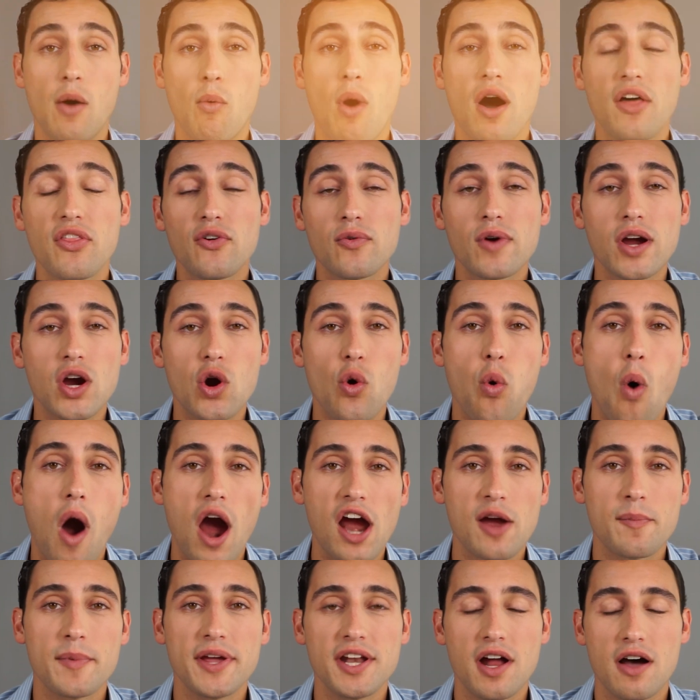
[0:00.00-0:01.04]
while the
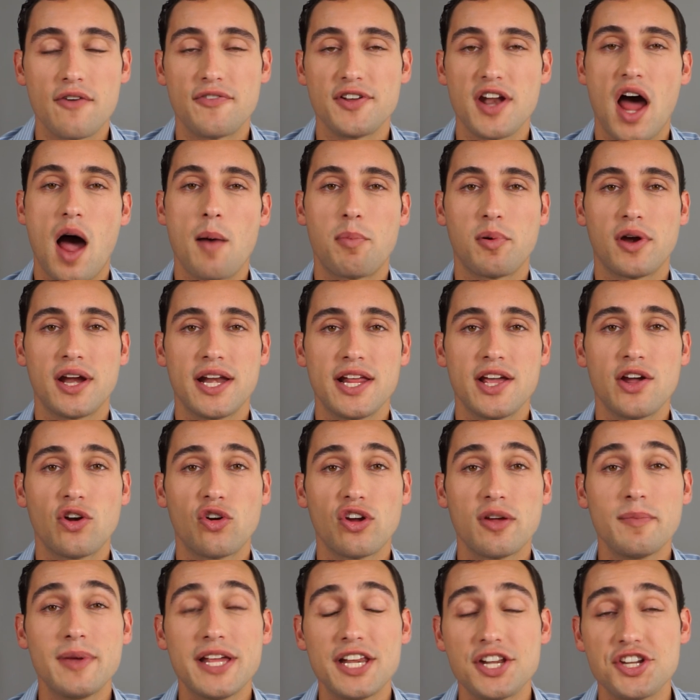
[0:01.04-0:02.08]
requirement of an operating
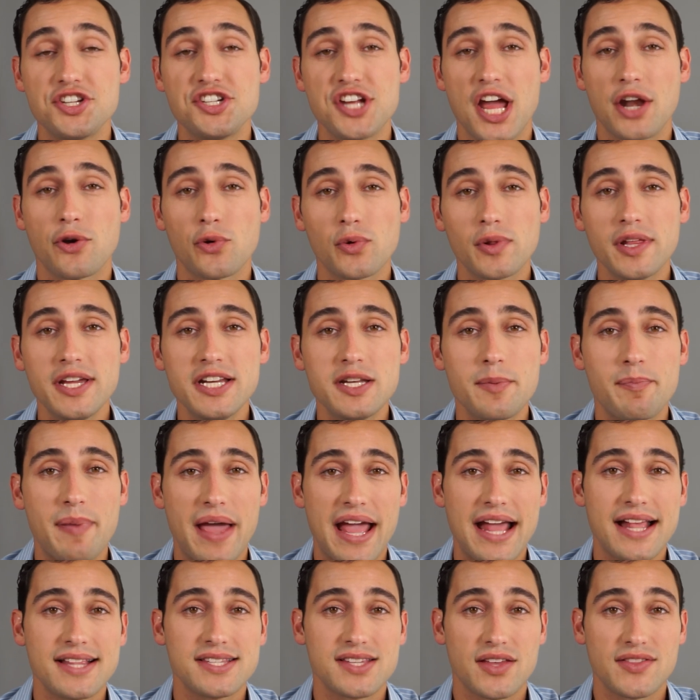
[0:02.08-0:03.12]
agreement generally
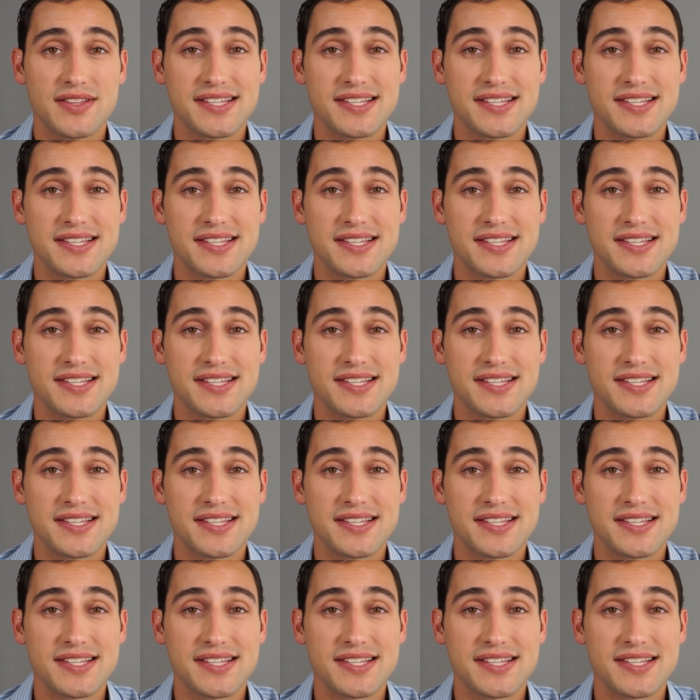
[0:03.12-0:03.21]
depends on